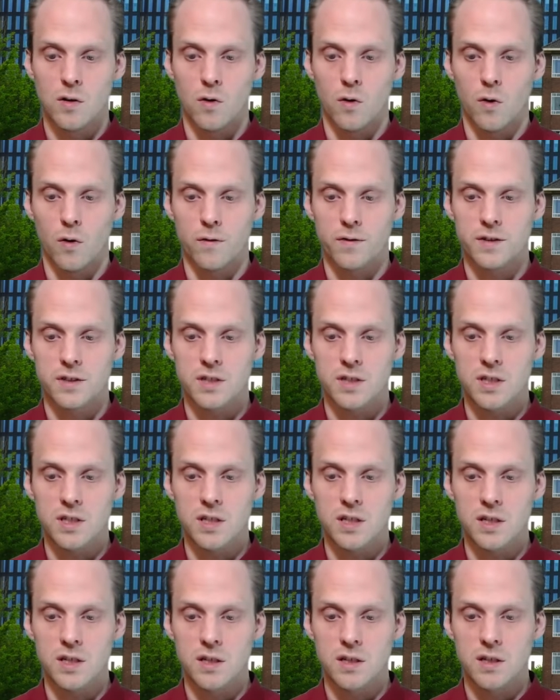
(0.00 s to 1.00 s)
of
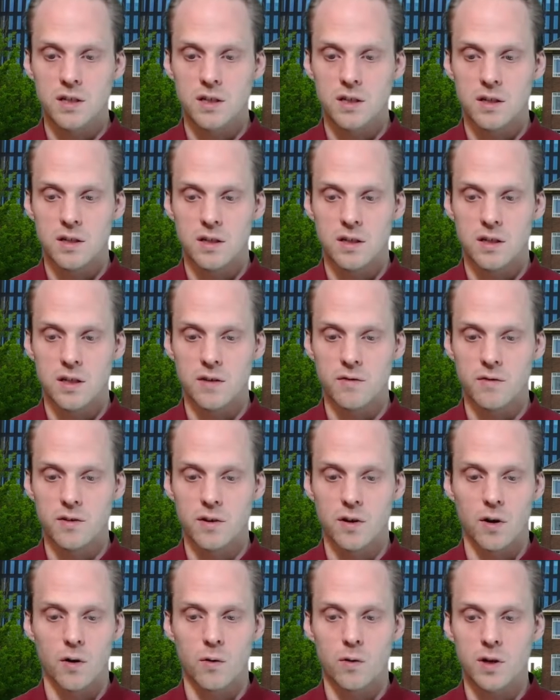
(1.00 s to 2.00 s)
C given
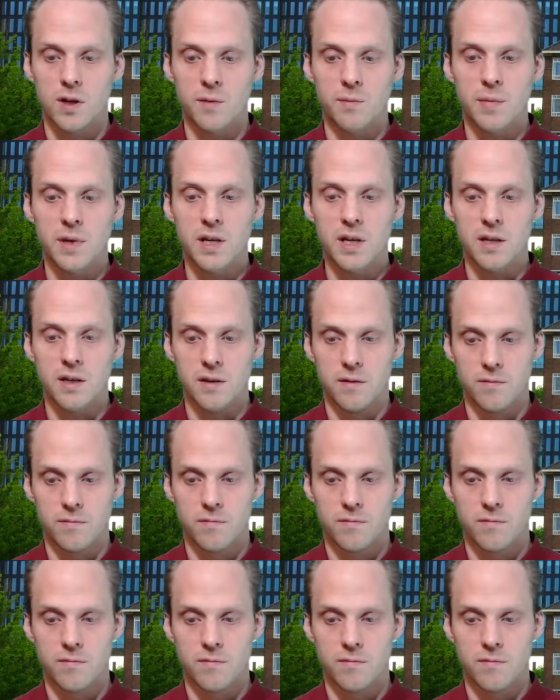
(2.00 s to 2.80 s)
only B.